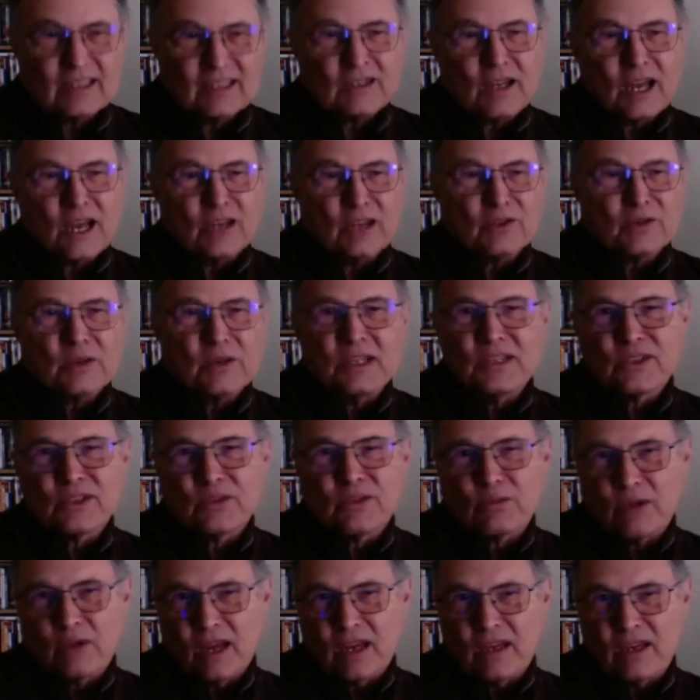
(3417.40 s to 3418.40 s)
countries
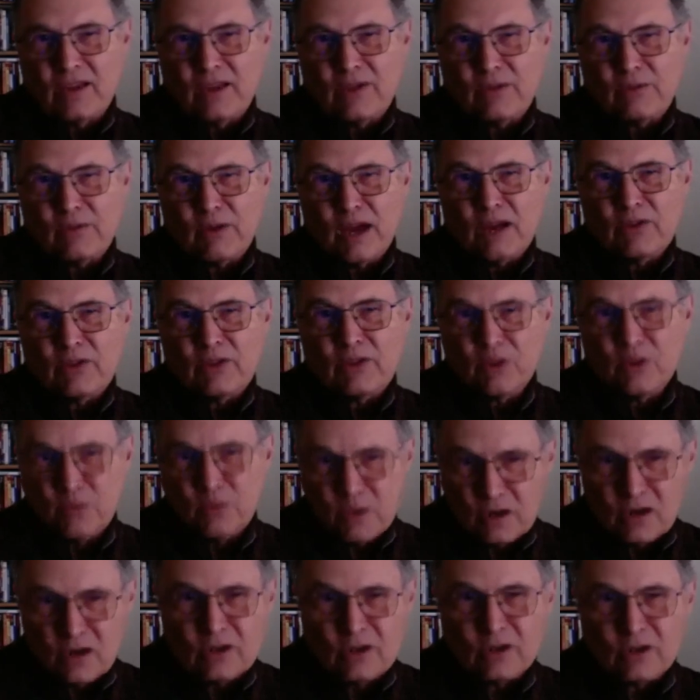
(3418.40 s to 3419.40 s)
throughout the
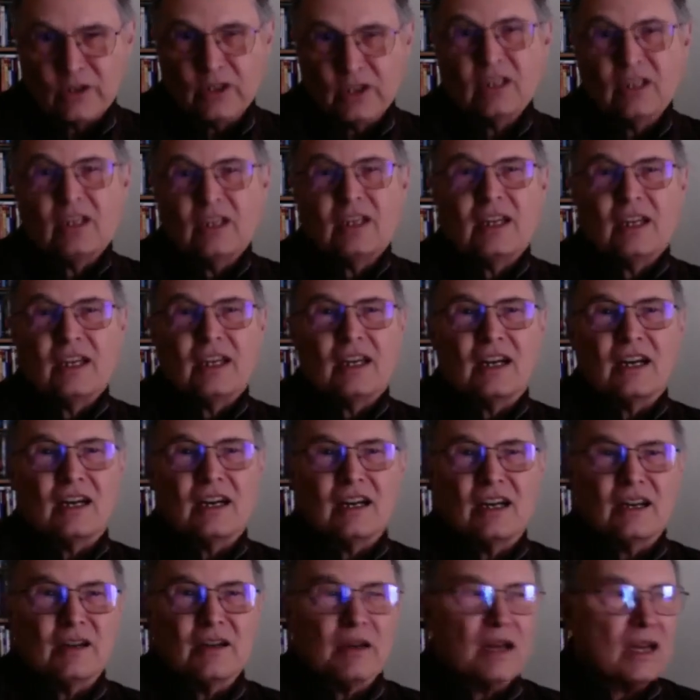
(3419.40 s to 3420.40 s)
world.
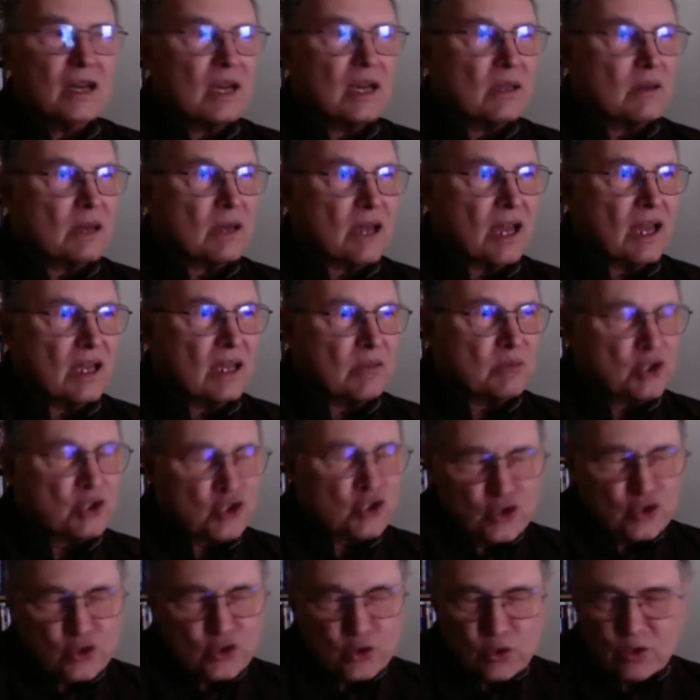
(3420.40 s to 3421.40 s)
I'm
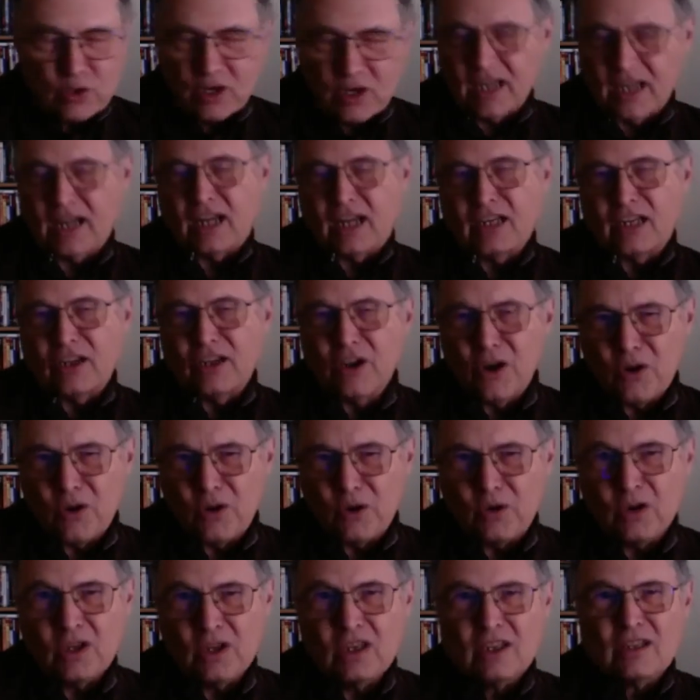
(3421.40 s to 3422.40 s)
sure, and I
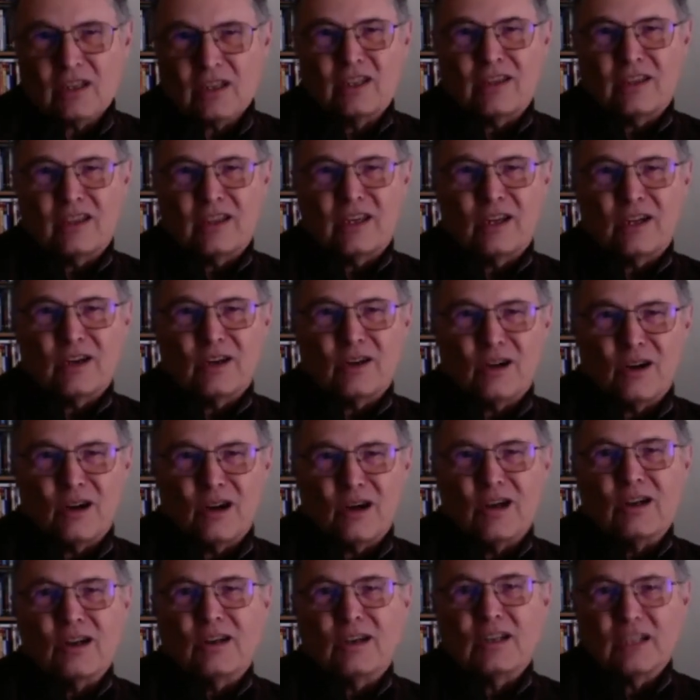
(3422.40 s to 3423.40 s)
know that there
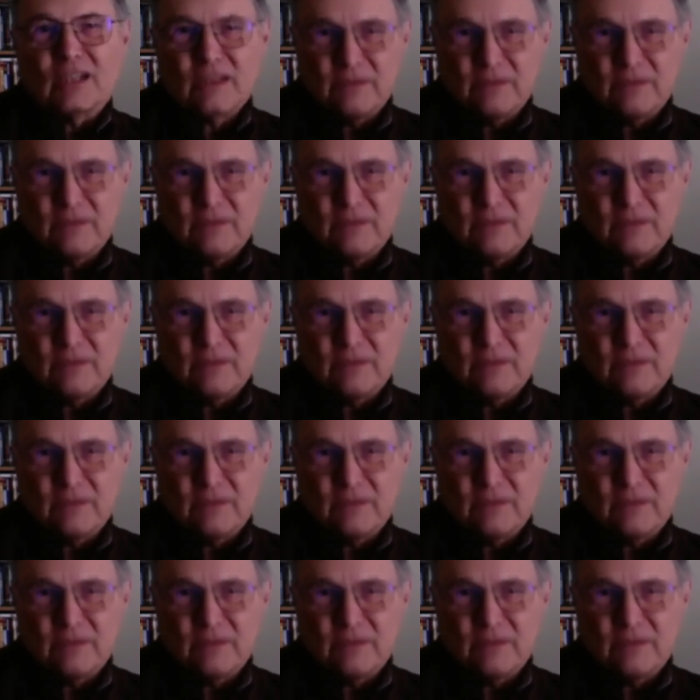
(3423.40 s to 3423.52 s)
are,